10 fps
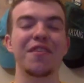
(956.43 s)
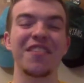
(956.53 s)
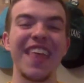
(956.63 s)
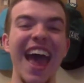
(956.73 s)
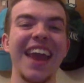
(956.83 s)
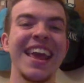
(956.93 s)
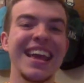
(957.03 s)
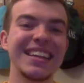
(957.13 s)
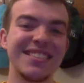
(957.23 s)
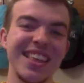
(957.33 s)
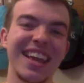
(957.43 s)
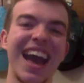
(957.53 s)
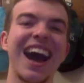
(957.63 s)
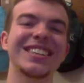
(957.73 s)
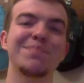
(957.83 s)
For that is the
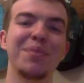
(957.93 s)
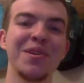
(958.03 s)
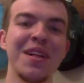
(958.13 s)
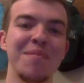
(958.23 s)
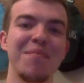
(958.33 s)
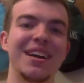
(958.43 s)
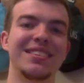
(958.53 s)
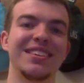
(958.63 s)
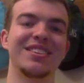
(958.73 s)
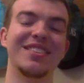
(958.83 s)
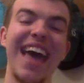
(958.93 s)
gospel message.